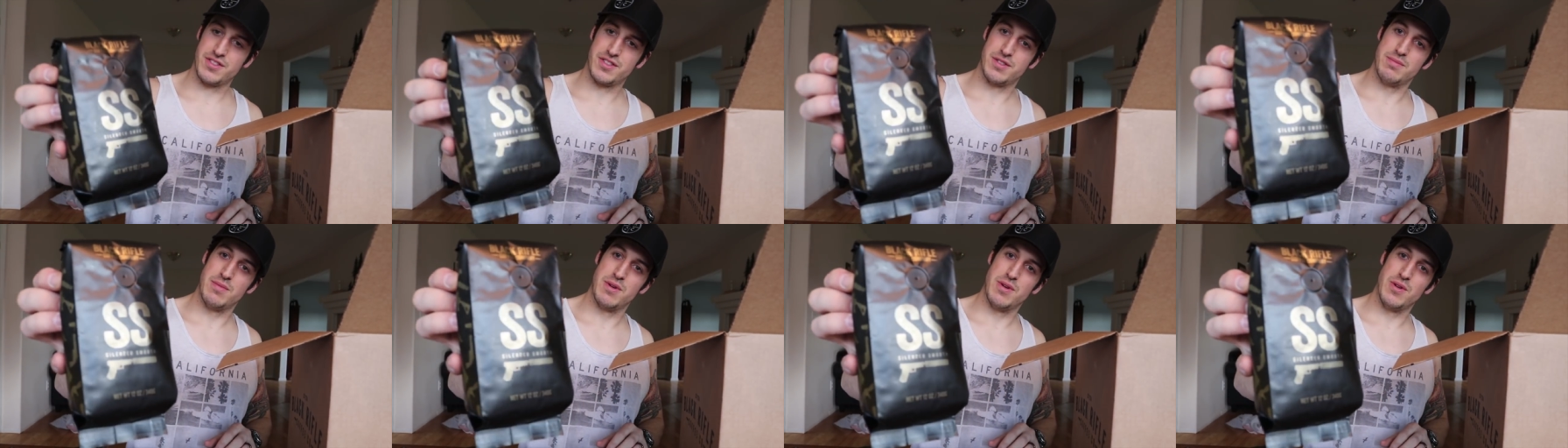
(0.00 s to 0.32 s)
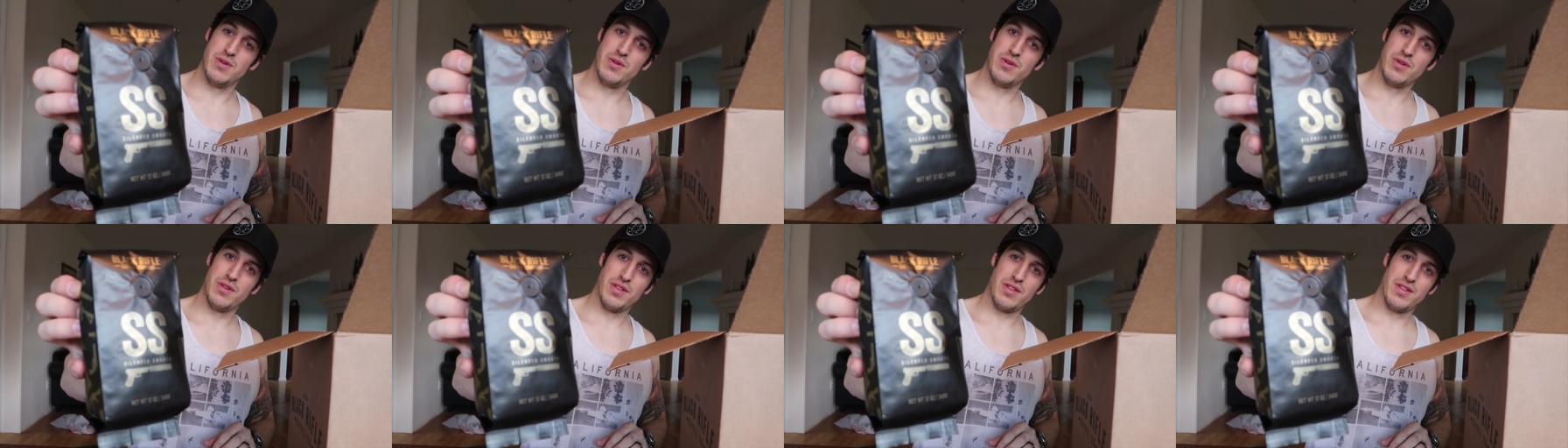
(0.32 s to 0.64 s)

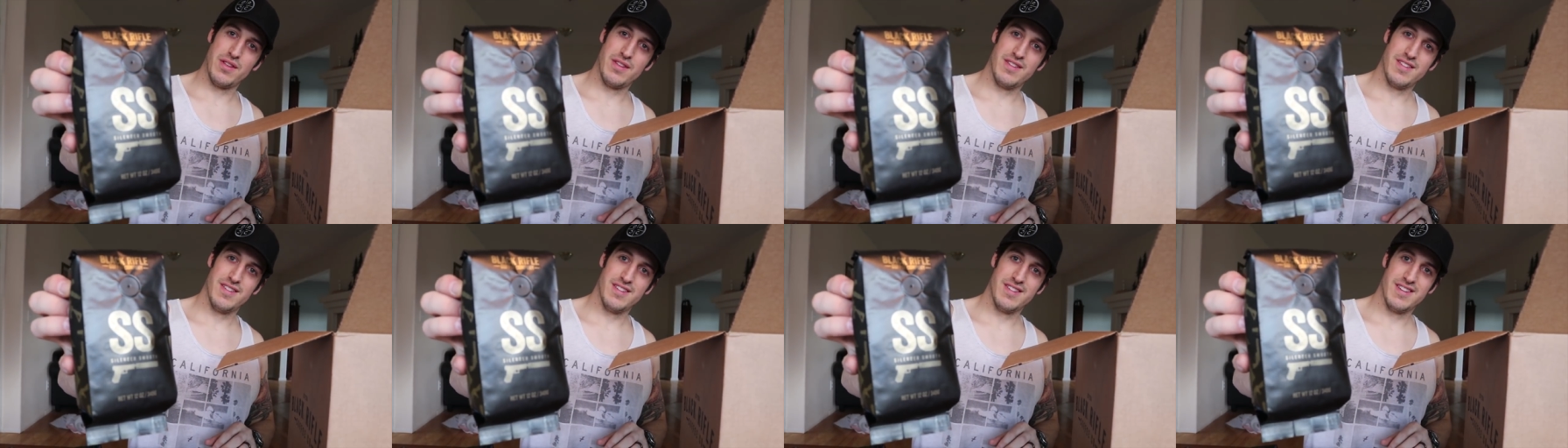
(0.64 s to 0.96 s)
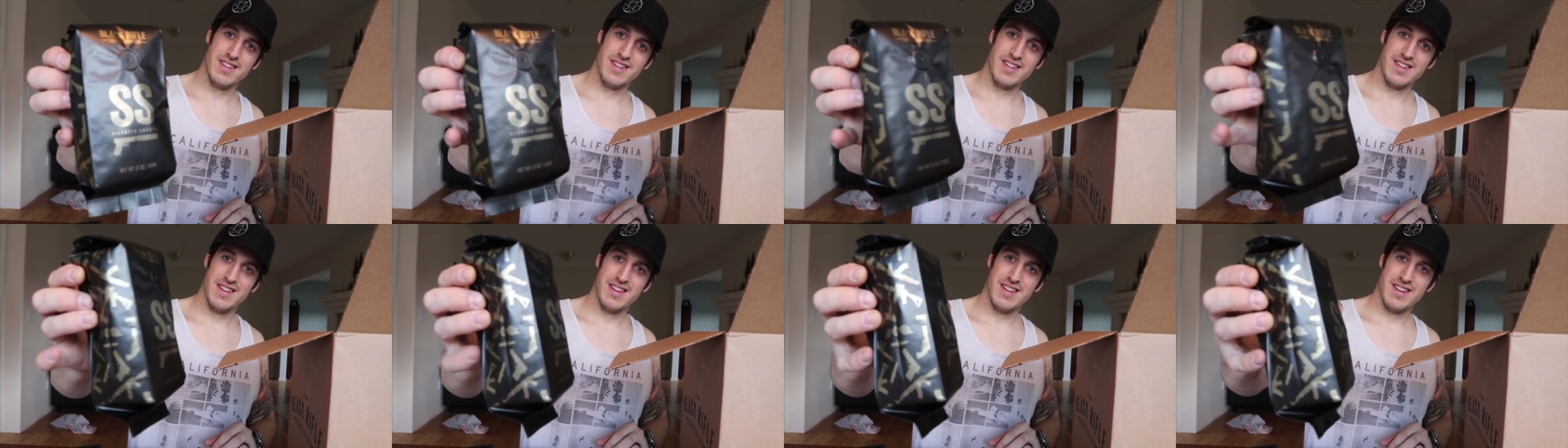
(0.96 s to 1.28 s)
smooth.
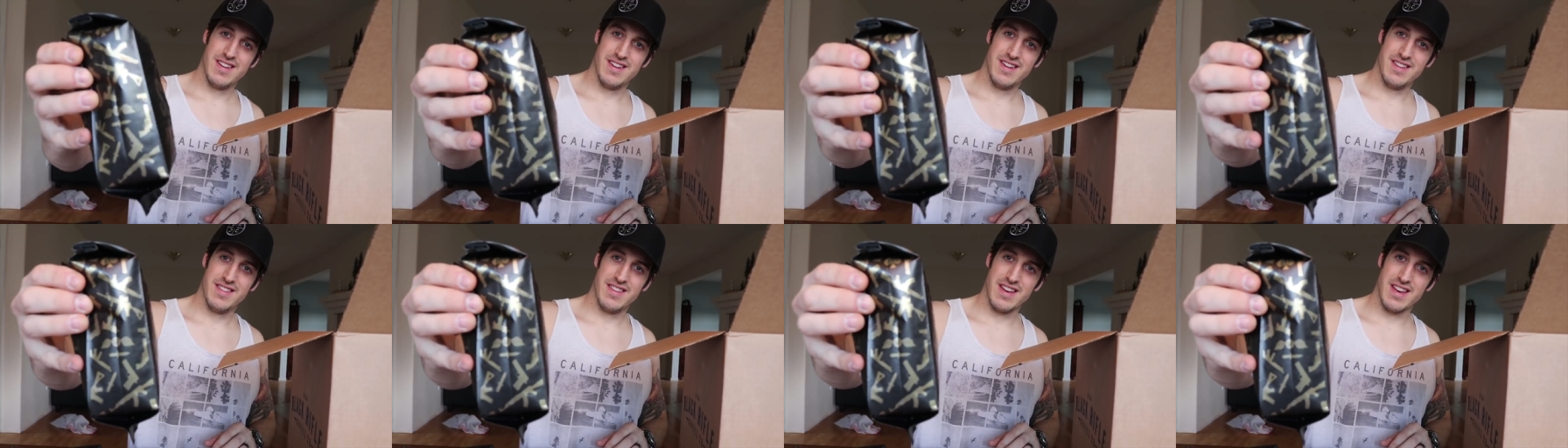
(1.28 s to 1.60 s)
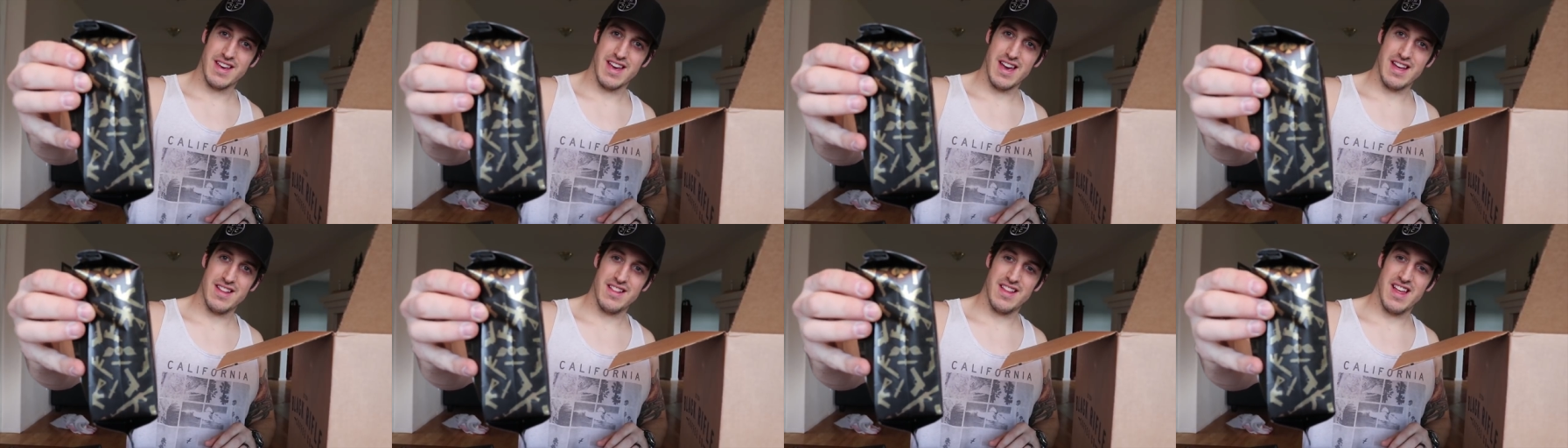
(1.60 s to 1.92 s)

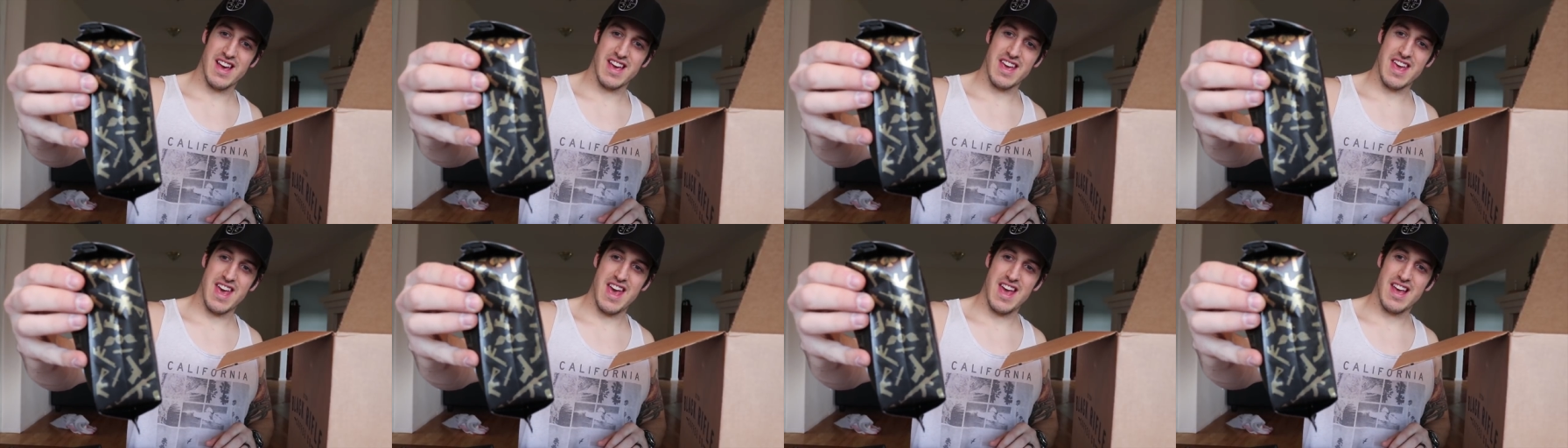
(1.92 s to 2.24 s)
They got like